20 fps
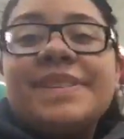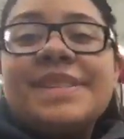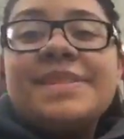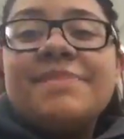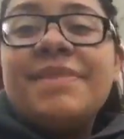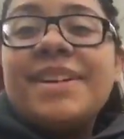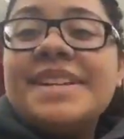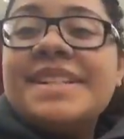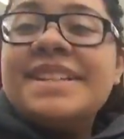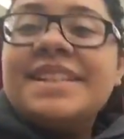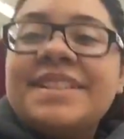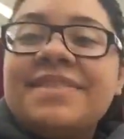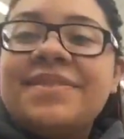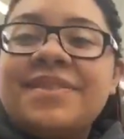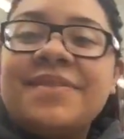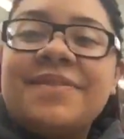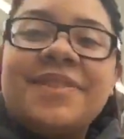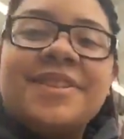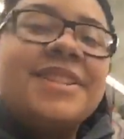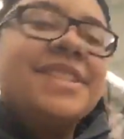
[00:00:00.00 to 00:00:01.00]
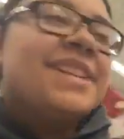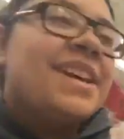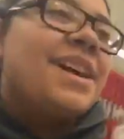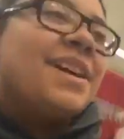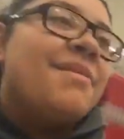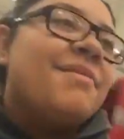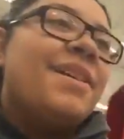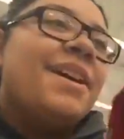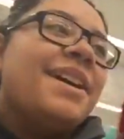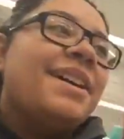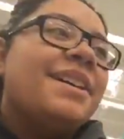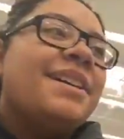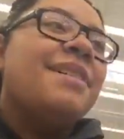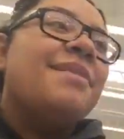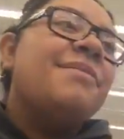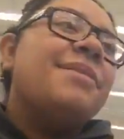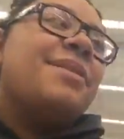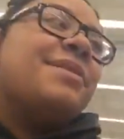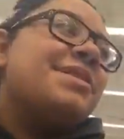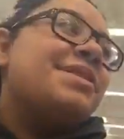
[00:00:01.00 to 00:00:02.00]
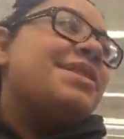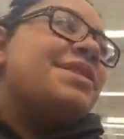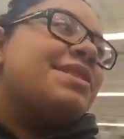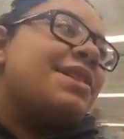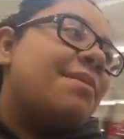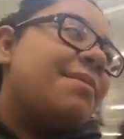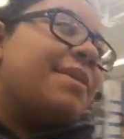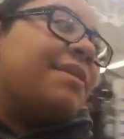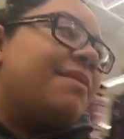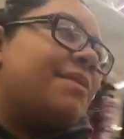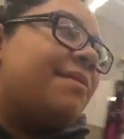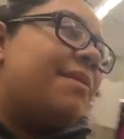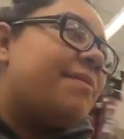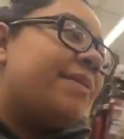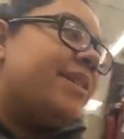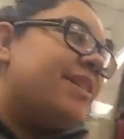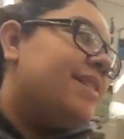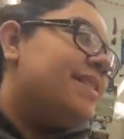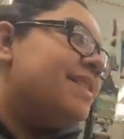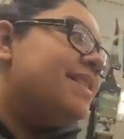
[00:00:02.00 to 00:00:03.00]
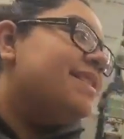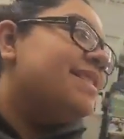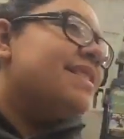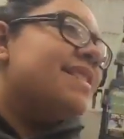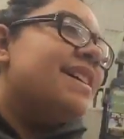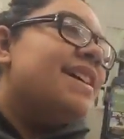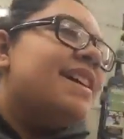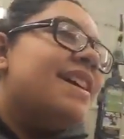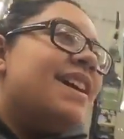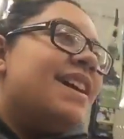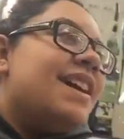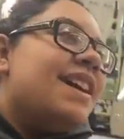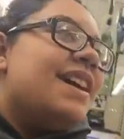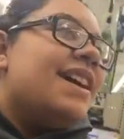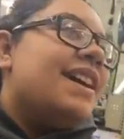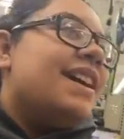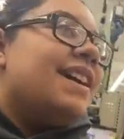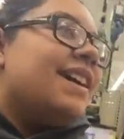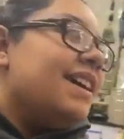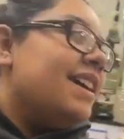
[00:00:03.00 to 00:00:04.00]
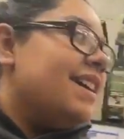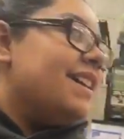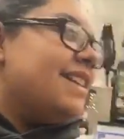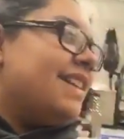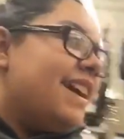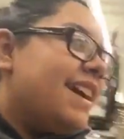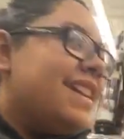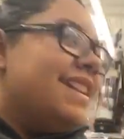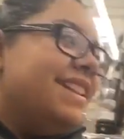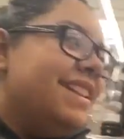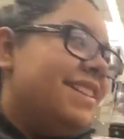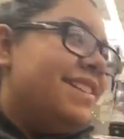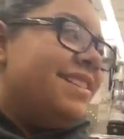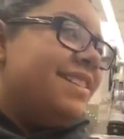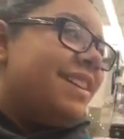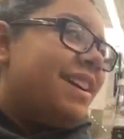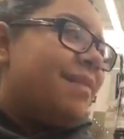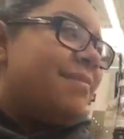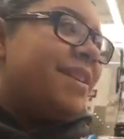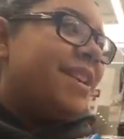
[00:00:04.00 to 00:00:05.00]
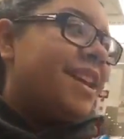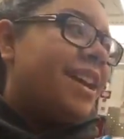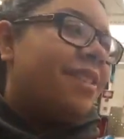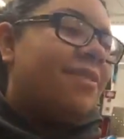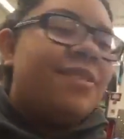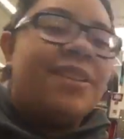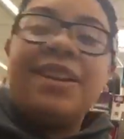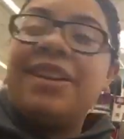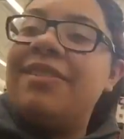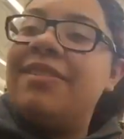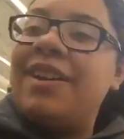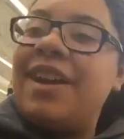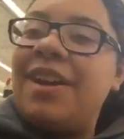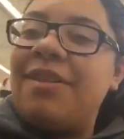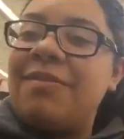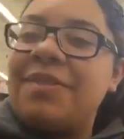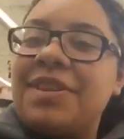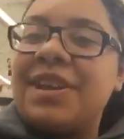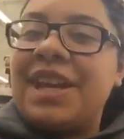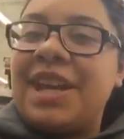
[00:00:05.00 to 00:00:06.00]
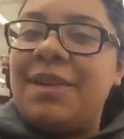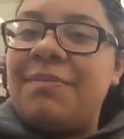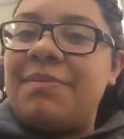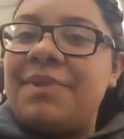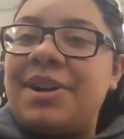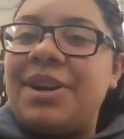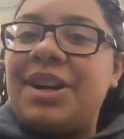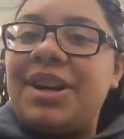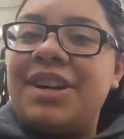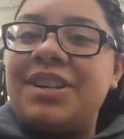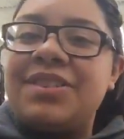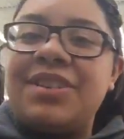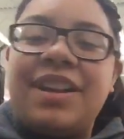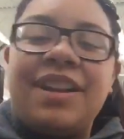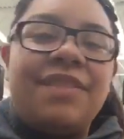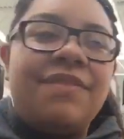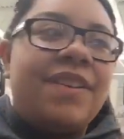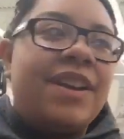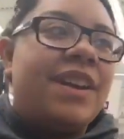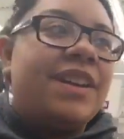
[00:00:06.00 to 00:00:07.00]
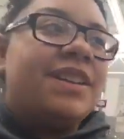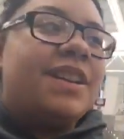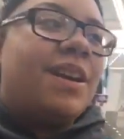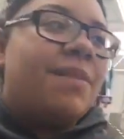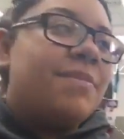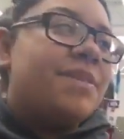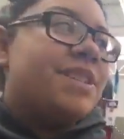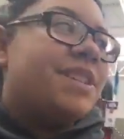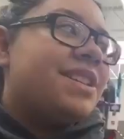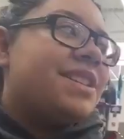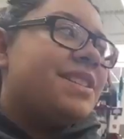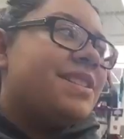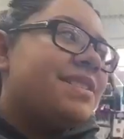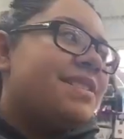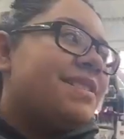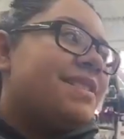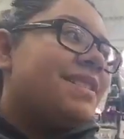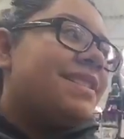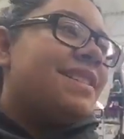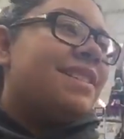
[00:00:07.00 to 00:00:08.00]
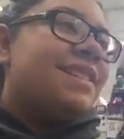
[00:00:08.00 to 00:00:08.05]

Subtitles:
surprisingly for the first time, I come grocery shopping with my parents. And I literally have my dad running around with a hamper trying to find how much it is.